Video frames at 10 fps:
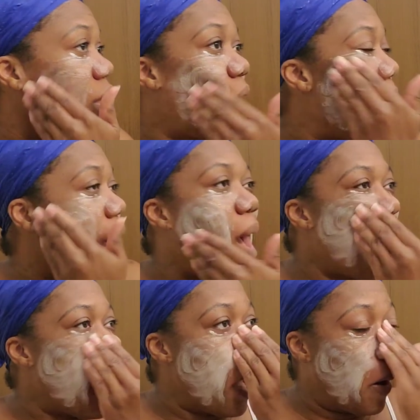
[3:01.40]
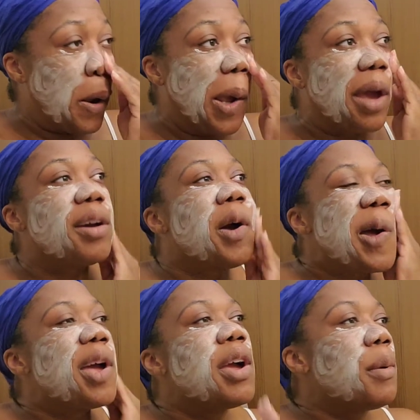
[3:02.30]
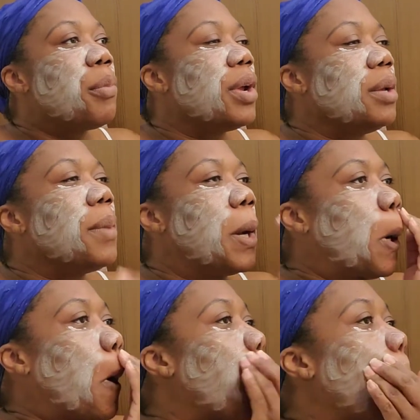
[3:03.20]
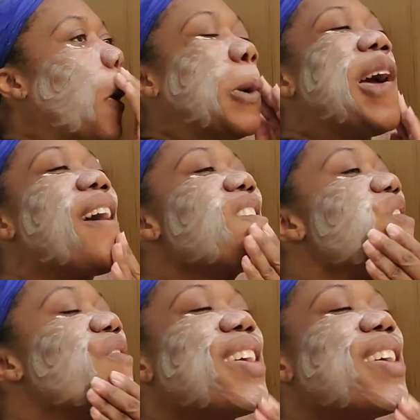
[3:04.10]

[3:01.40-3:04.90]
the eye area, pretty much the entire